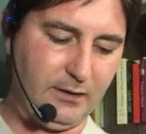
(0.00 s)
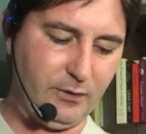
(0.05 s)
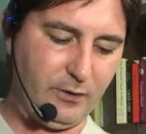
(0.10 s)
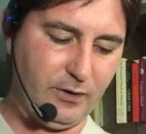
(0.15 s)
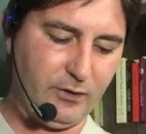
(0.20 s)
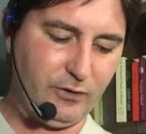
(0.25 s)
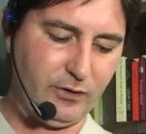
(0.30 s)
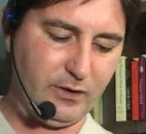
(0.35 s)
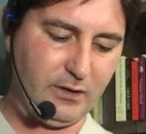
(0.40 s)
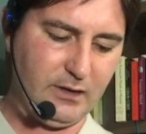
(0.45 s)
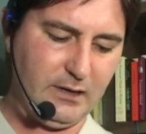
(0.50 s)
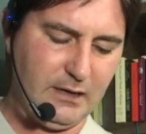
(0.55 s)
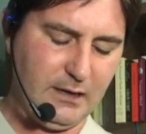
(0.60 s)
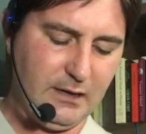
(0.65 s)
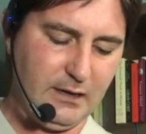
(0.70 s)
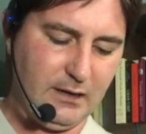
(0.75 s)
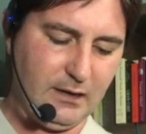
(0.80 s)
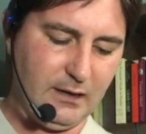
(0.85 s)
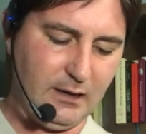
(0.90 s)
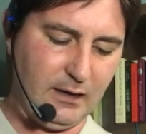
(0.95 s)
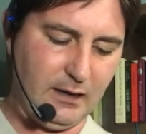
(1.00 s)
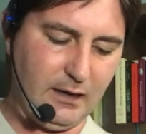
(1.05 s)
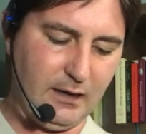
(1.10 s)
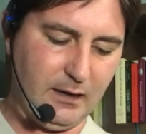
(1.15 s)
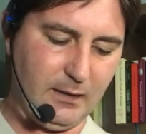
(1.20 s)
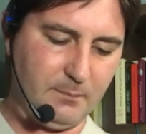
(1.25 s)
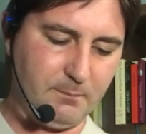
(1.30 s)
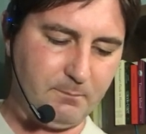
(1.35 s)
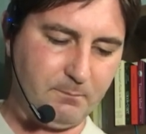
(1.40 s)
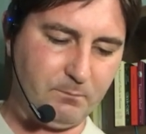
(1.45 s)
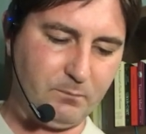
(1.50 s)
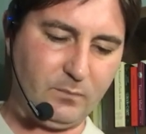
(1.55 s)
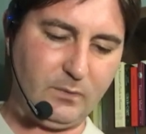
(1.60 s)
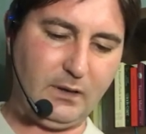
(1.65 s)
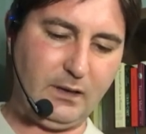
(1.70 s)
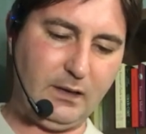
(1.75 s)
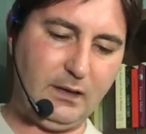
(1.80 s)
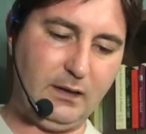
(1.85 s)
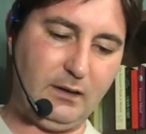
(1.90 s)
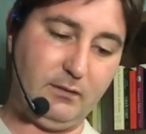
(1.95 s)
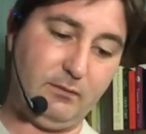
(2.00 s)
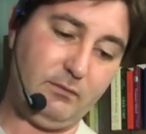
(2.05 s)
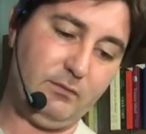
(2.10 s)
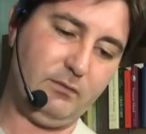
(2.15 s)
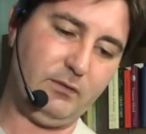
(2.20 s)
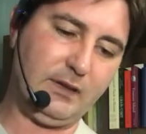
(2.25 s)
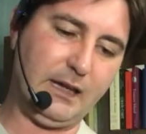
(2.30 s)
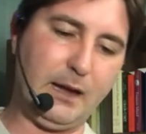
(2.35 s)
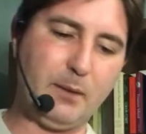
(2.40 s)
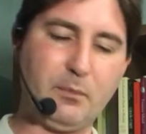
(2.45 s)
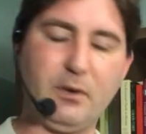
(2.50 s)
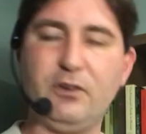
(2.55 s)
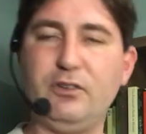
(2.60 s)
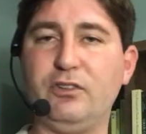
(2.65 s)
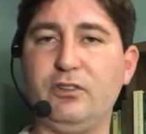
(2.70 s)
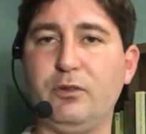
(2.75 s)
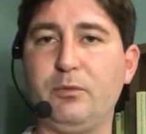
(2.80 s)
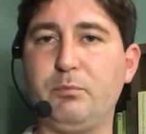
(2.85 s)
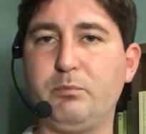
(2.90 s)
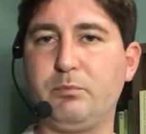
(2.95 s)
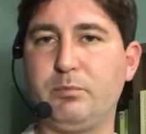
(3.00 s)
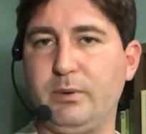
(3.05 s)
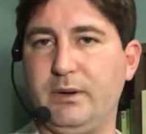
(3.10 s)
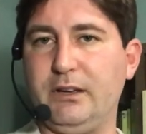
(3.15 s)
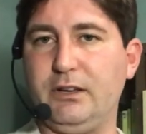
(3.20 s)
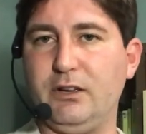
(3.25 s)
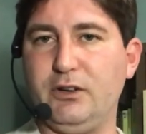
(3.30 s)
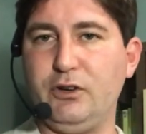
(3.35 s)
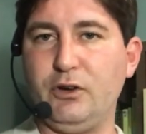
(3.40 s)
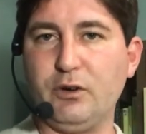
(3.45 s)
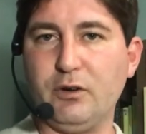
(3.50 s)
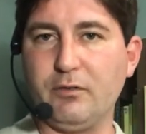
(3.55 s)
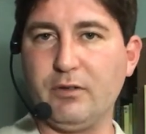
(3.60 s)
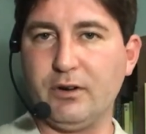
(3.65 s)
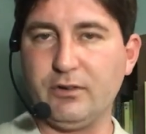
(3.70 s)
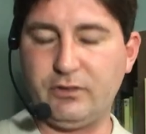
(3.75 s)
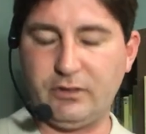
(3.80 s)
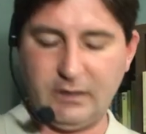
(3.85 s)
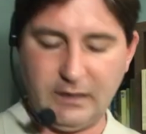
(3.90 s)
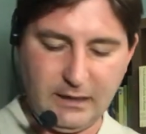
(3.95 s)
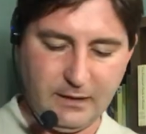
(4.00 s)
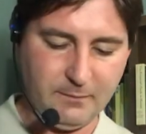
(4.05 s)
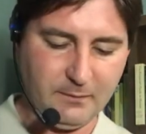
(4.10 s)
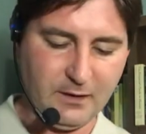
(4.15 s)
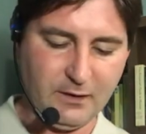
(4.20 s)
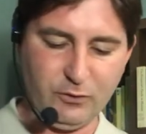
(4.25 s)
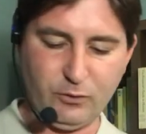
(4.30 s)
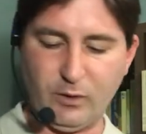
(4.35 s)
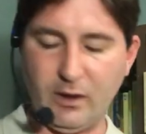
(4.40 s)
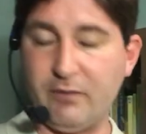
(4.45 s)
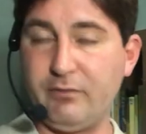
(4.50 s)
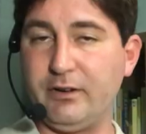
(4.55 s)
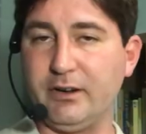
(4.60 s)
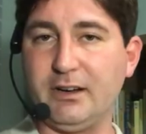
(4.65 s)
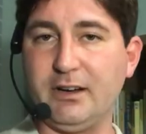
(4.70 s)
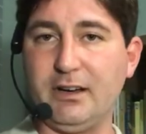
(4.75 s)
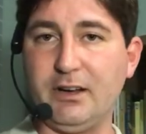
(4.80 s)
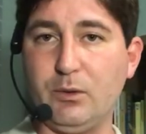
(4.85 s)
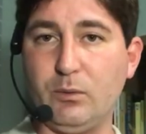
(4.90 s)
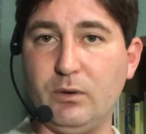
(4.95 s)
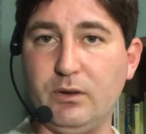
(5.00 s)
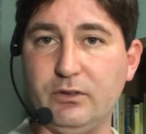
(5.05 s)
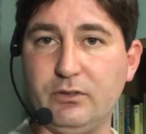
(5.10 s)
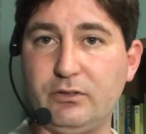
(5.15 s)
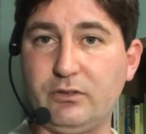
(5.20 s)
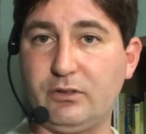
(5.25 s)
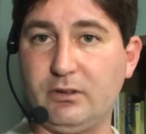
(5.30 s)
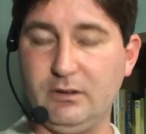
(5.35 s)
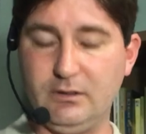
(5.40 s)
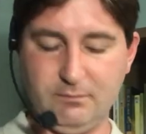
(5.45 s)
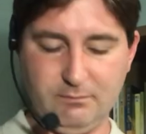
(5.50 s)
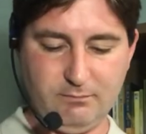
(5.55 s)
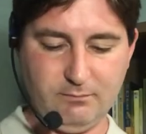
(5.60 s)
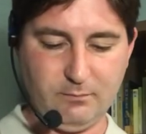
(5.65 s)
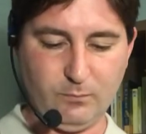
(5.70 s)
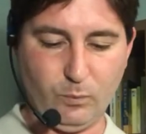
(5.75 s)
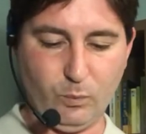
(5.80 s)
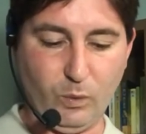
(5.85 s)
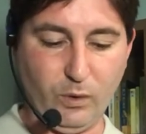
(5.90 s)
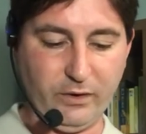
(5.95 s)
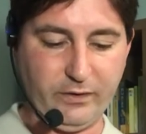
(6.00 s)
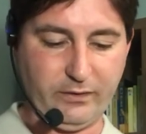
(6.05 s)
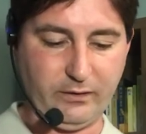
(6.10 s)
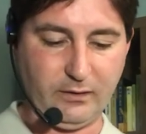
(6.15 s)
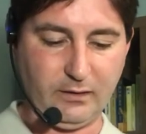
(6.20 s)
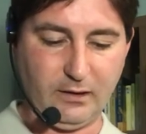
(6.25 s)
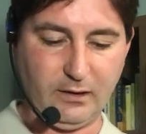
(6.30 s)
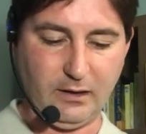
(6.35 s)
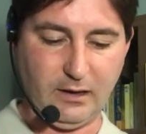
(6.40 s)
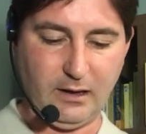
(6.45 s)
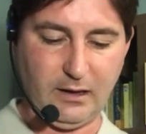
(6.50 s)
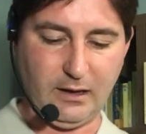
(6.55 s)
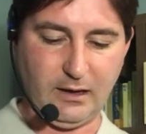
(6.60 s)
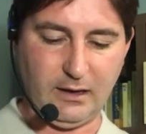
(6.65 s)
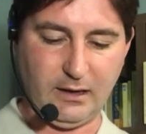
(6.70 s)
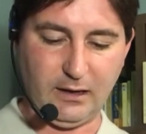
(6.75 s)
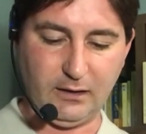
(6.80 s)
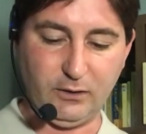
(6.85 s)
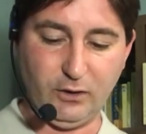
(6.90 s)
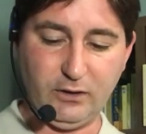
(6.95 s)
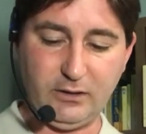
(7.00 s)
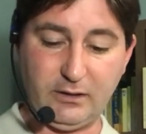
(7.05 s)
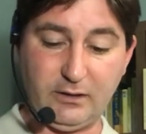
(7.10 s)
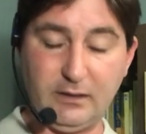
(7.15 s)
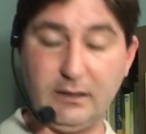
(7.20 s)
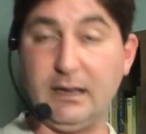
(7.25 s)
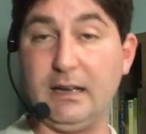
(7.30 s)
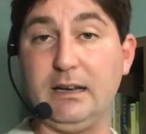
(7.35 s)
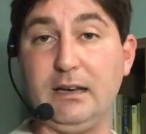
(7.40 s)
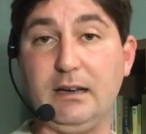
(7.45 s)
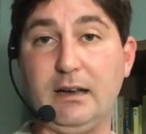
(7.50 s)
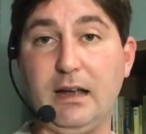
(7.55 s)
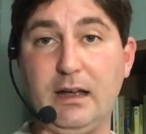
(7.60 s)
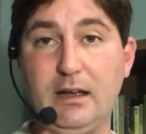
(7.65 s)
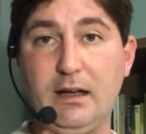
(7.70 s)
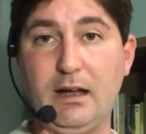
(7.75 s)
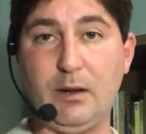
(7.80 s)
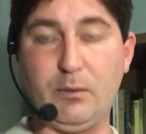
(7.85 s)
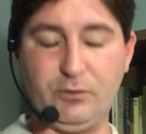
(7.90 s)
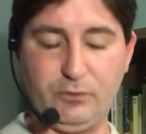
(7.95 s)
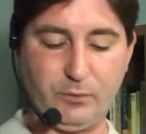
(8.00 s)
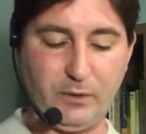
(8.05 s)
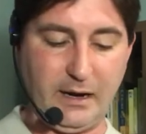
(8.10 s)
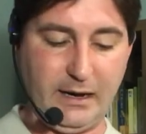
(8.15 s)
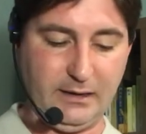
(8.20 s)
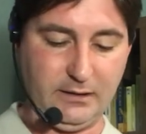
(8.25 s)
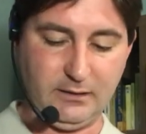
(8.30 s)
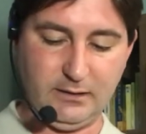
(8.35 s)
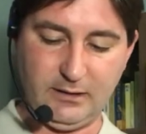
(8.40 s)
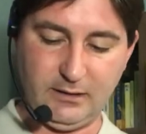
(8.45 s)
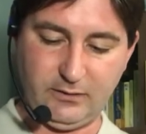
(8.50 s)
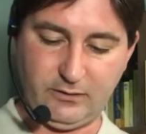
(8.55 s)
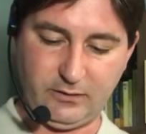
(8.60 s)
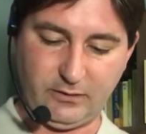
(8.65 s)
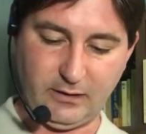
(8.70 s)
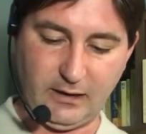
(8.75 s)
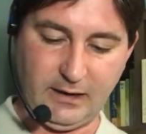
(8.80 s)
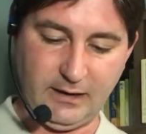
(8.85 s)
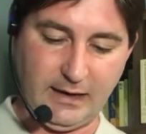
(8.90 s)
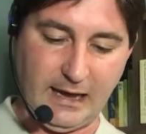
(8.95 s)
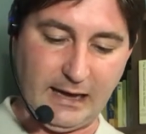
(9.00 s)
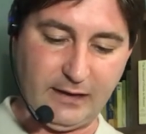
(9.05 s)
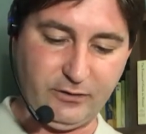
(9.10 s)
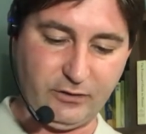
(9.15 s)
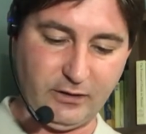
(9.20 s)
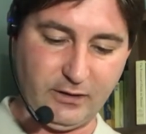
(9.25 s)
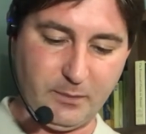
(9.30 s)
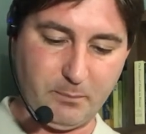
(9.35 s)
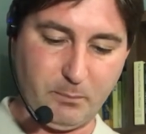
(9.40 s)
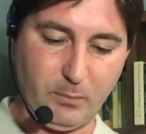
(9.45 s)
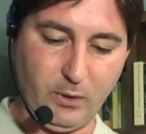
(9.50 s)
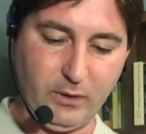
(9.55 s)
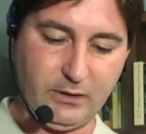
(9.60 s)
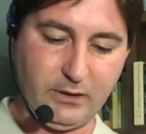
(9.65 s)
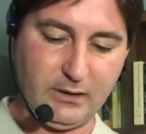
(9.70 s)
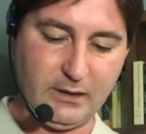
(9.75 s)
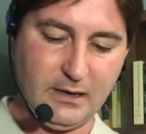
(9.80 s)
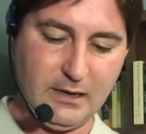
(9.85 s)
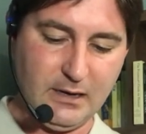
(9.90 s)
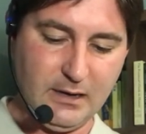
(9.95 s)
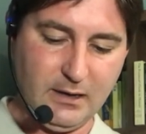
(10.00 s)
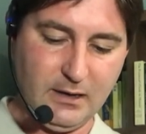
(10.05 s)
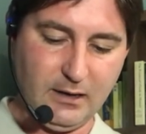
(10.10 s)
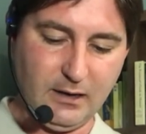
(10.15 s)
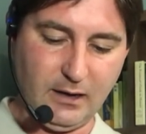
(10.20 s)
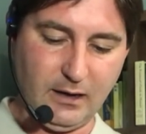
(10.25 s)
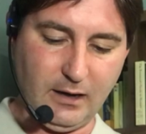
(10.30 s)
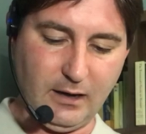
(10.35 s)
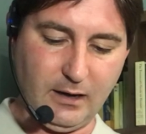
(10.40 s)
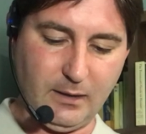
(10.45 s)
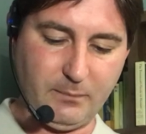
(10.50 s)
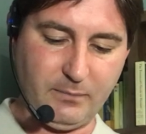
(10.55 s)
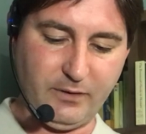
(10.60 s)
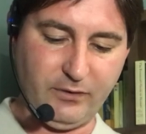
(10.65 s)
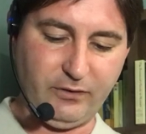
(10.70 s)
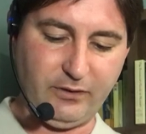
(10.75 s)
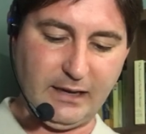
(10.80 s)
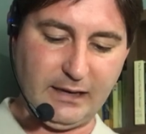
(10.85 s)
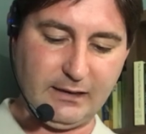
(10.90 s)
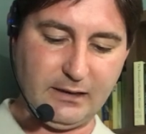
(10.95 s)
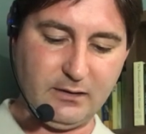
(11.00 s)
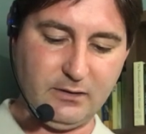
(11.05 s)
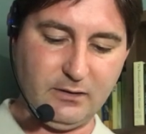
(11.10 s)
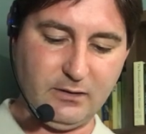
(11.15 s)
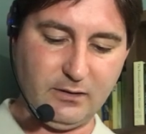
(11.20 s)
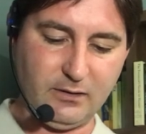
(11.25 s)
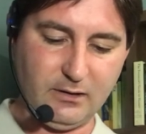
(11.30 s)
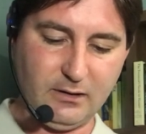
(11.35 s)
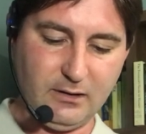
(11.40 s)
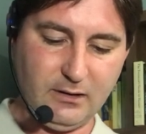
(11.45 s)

Literature. Um, Cambridge is a pretty good university, so I figured it was worth uh, a look, and I was right. It's an excellent book. Uh, the second,